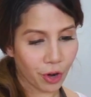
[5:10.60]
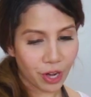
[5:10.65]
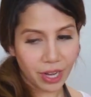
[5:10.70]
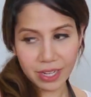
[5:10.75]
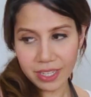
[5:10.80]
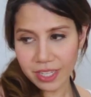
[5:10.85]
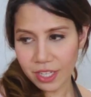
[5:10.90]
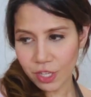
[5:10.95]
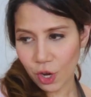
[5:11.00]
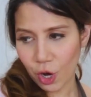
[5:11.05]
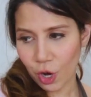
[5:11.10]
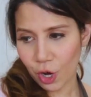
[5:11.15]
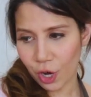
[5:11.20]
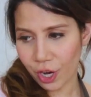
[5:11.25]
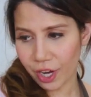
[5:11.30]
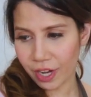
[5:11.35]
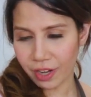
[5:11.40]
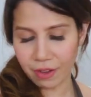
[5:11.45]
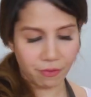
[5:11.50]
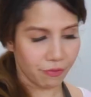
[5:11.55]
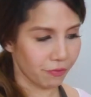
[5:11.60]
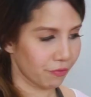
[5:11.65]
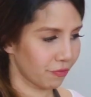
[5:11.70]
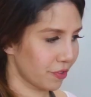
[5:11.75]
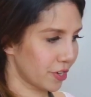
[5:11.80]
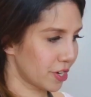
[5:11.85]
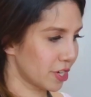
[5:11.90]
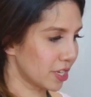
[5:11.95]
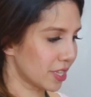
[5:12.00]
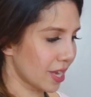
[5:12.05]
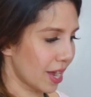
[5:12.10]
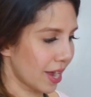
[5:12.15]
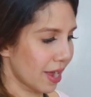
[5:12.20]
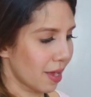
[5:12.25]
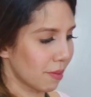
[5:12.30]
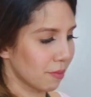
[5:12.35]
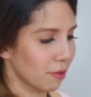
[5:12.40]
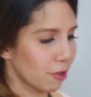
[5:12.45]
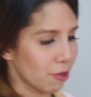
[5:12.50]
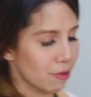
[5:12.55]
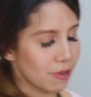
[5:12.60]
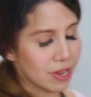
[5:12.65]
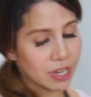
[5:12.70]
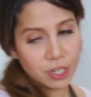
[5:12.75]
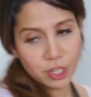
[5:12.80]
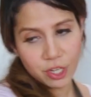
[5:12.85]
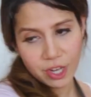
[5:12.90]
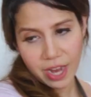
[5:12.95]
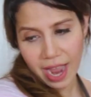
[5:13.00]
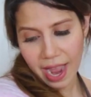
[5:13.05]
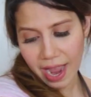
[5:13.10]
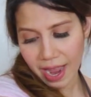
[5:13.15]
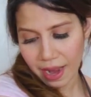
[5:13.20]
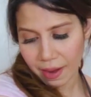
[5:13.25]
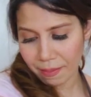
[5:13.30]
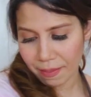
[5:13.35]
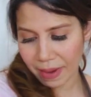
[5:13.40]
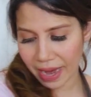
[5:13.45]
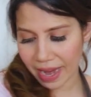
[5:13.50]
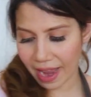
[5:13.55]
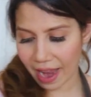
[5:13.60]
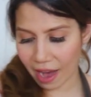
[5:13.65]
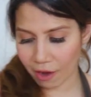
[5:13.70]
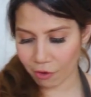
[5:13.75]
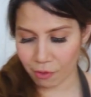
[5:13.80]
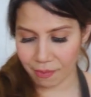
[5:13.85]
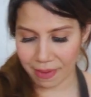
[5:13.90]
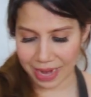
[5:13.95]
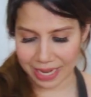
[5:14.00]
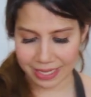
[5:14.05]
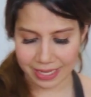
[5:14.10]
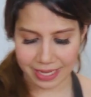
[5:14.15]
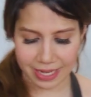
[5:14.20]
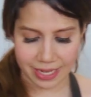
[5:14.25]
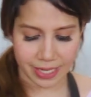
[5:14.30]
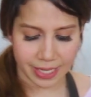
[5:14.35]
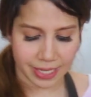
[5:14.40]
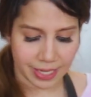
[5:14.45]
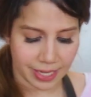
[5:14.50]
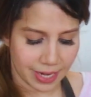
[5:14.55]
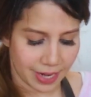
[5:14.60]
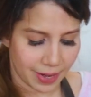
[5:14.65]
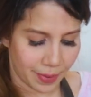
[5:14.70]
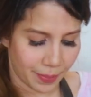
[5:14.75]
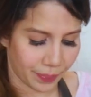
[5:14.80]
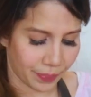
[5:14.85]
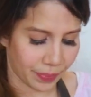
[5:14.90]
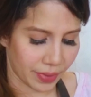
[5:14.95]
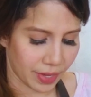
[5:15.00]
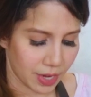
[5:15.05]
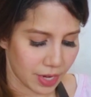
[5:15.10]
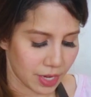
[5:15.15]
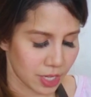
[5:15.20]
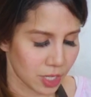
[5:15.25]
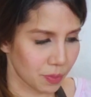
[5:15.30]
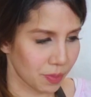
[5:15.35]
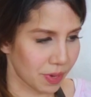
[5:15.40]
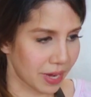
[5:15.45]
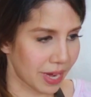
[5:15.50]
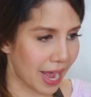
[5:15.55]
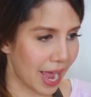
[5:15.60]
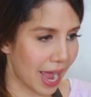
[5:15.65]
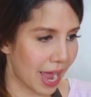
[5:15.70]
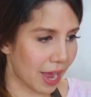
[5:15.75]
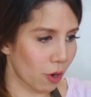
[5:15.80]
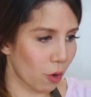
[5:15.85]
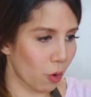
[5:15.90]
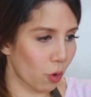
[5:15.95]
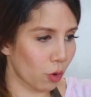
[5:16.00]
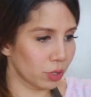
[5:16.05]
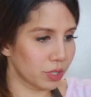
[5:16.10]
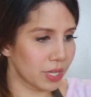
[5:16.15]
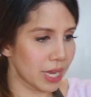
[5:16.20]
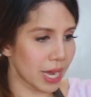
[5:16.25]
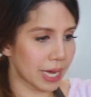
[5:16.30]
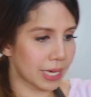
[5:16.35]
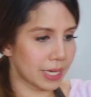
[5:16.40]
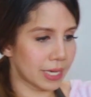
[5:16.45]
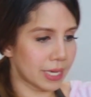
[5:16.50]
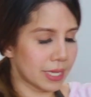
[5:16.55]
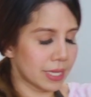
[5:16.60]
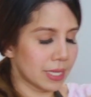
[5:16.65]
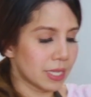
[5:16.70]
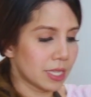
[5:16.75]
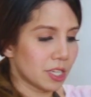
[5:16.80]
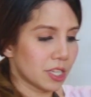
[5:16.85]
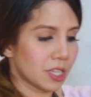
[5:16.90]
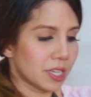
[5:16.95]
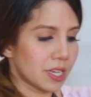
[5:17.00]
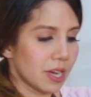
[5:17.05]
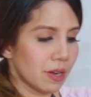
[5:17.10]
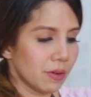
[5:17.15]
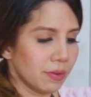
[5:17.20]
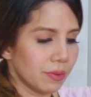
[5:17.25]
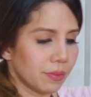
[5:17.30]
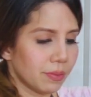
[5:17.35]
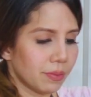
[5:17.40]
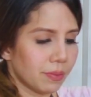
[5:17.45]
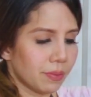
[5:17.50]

oil is hot. first I am going to add my aromatics. So I'm going to add all the onions just now,